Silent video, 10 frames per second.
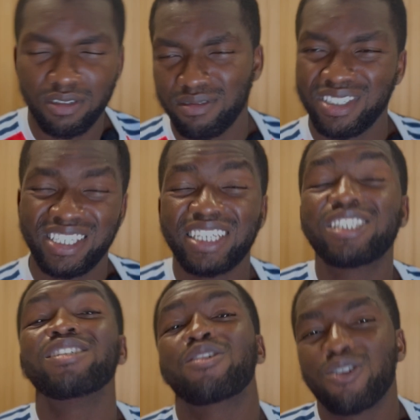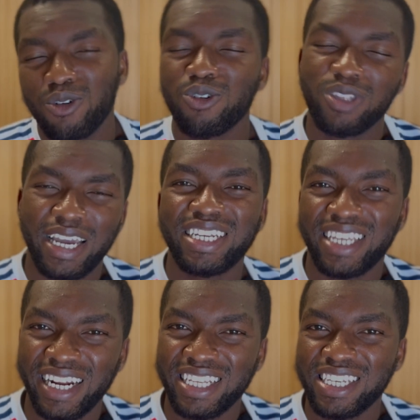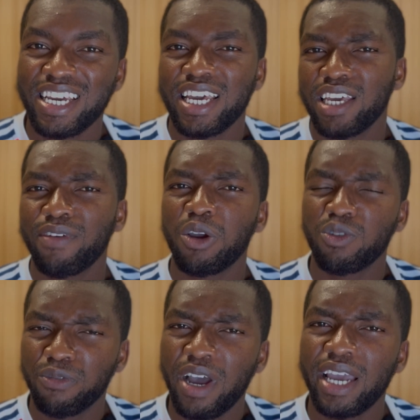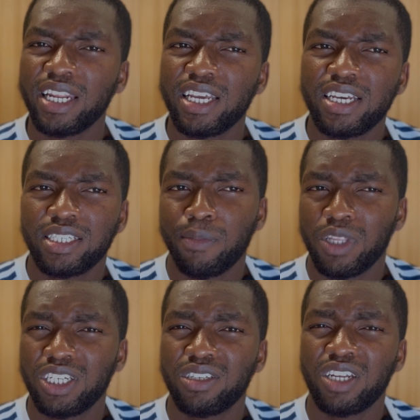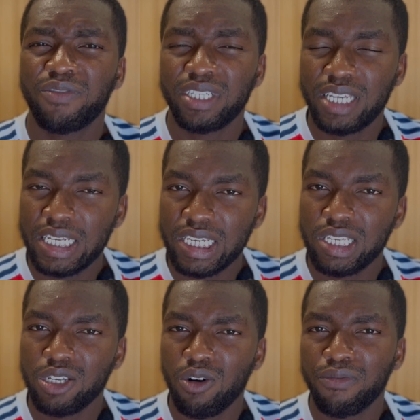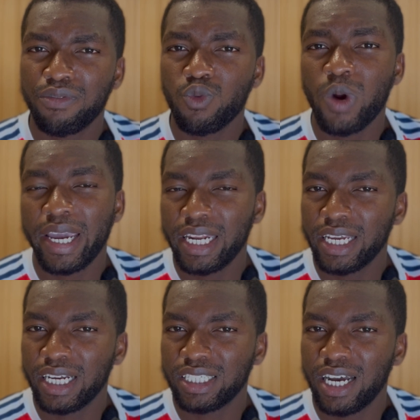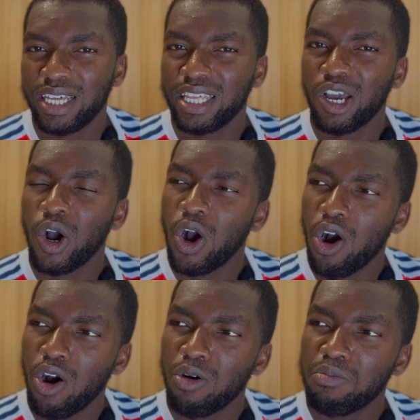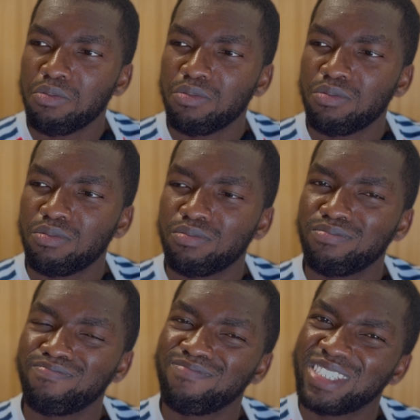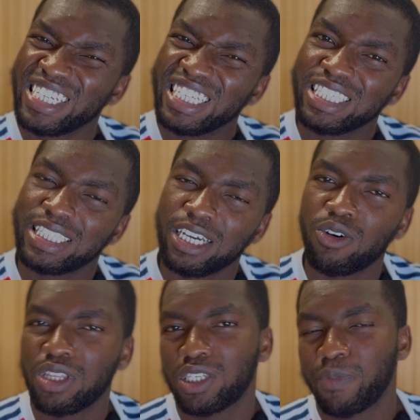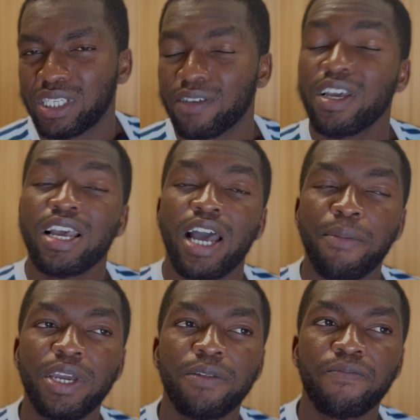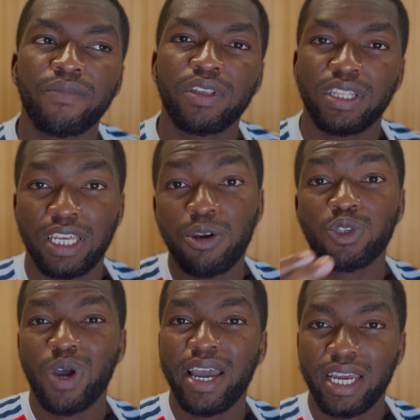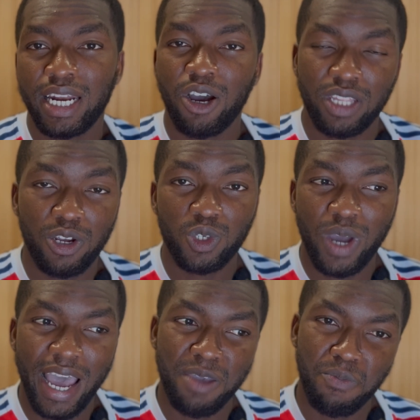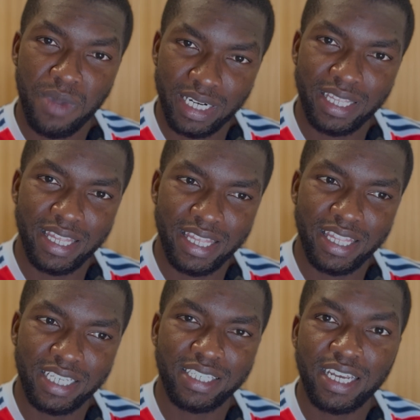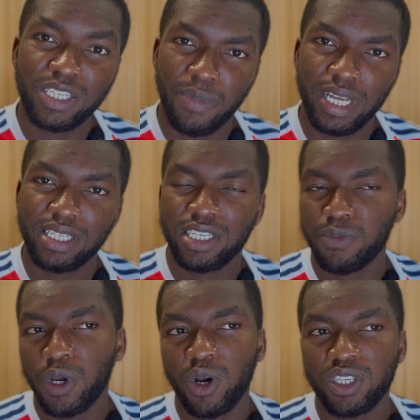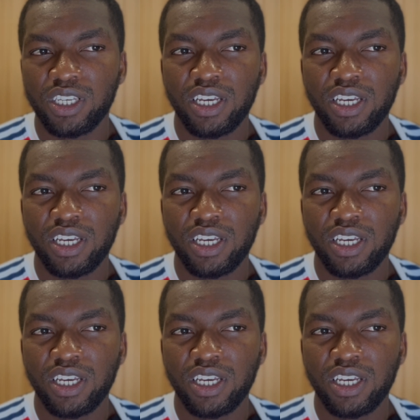search through the internet if I could find some of the disadvantages of working in Qatar. They all didn't tell the specific. I mean, the reason why I made this statement is because